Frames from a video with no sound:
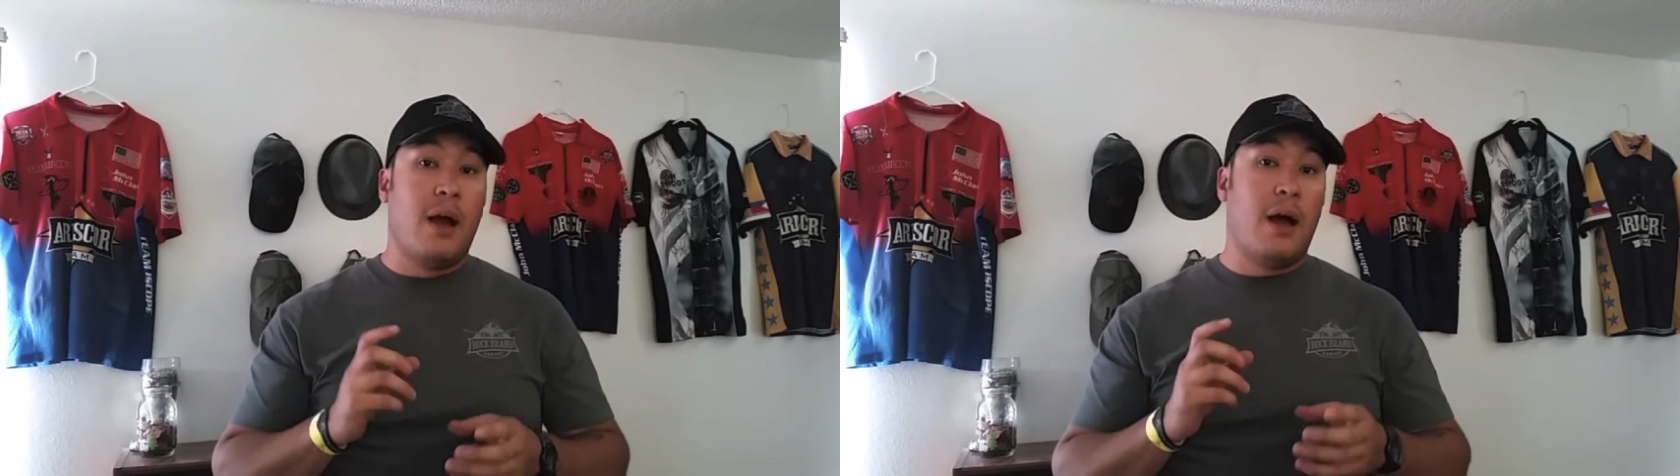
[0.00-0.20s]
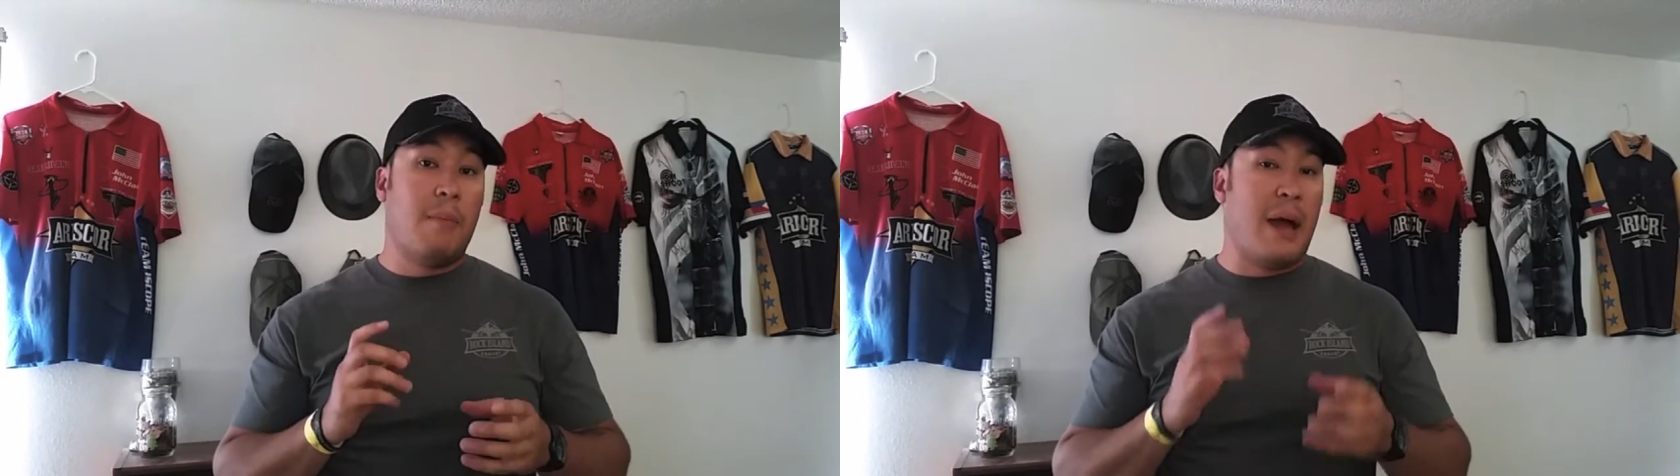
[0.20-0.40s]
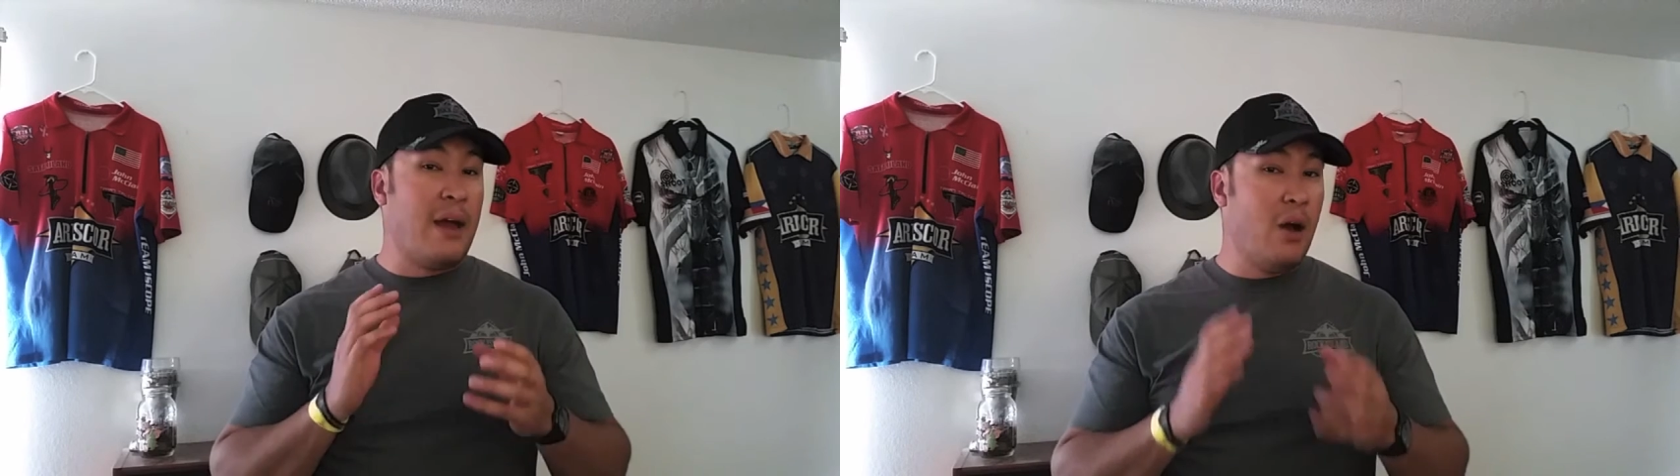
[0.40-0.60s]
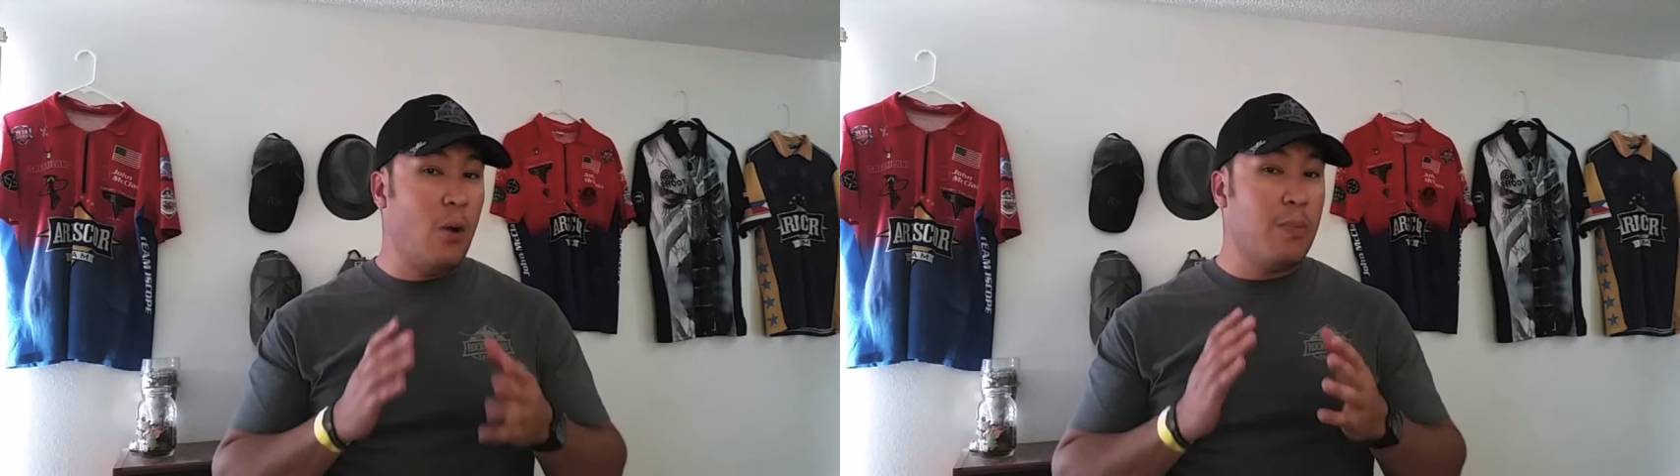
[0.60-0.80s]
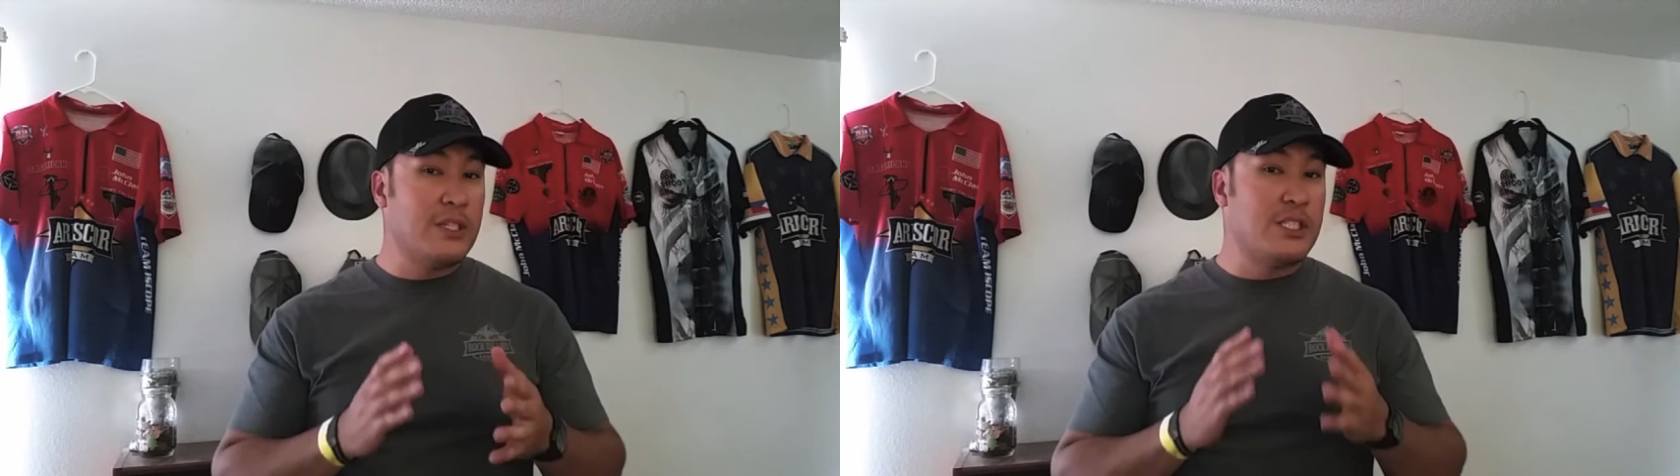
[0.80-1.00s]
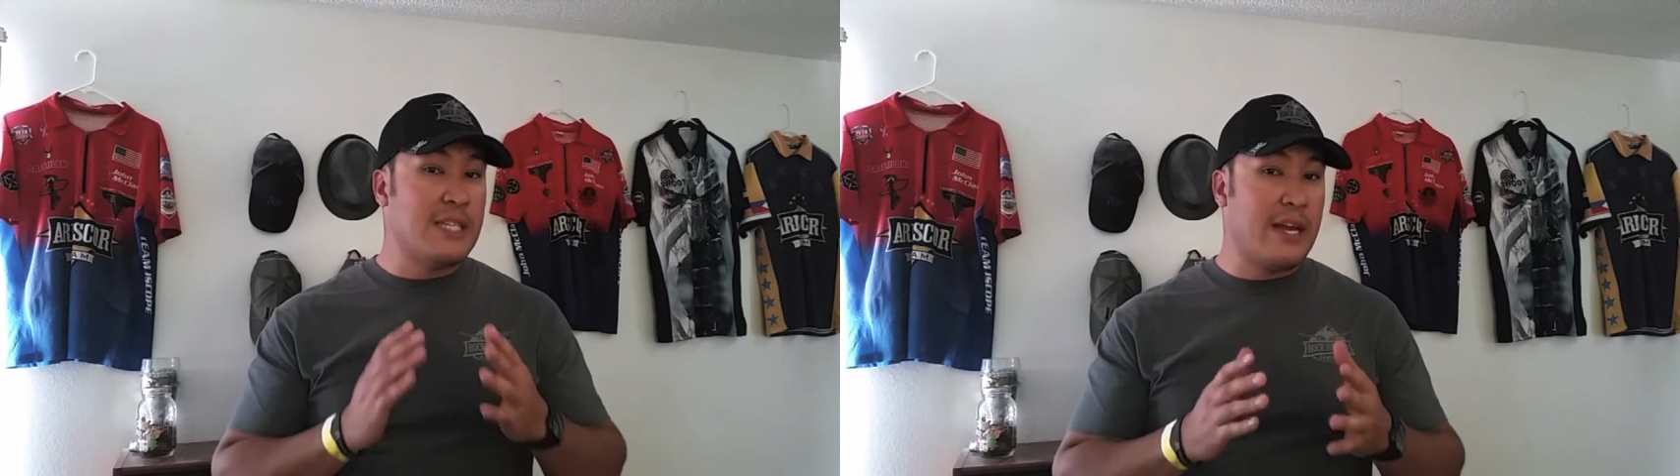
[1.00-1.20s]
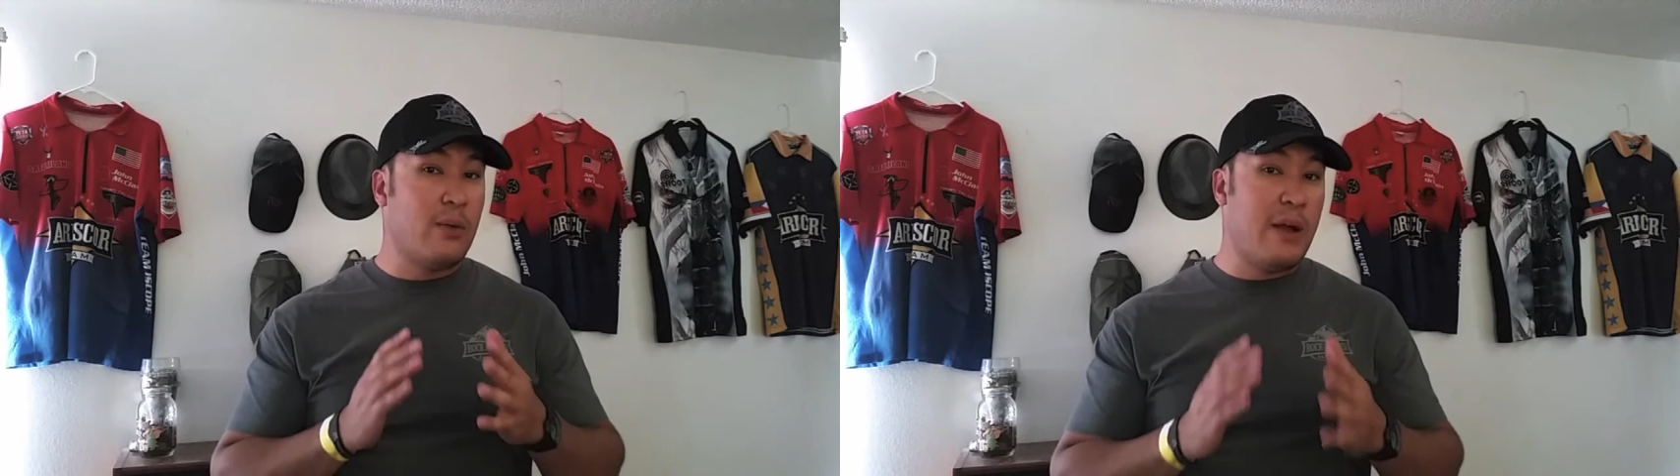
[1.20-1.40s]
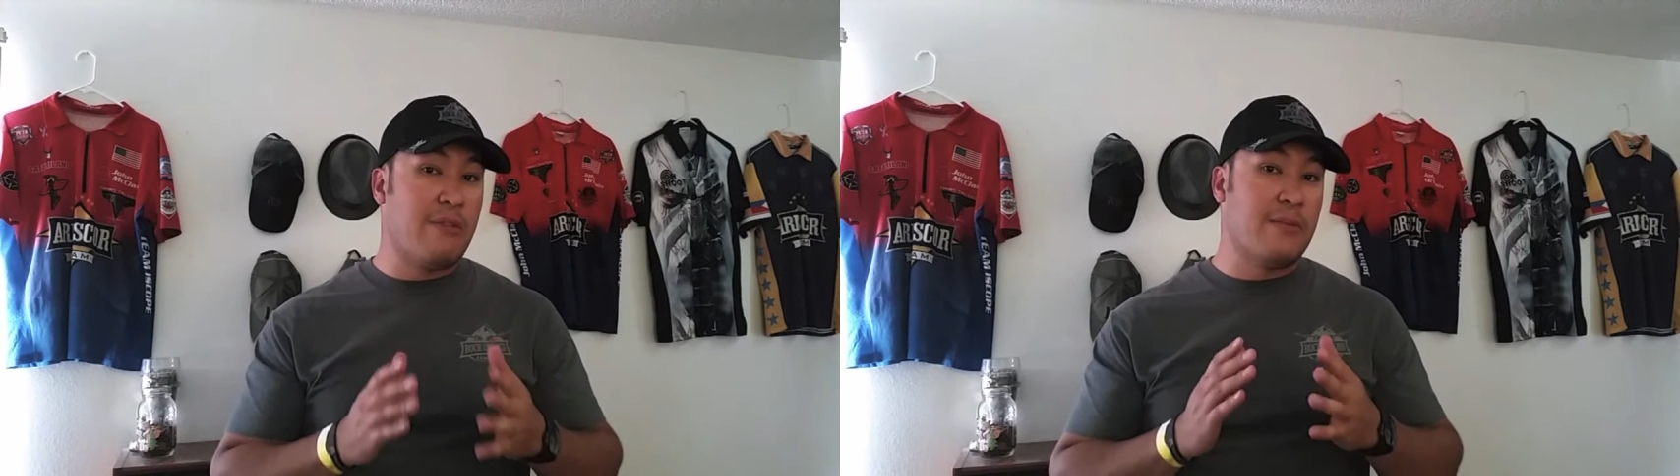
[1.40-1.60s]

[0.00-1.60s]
I hope what you take away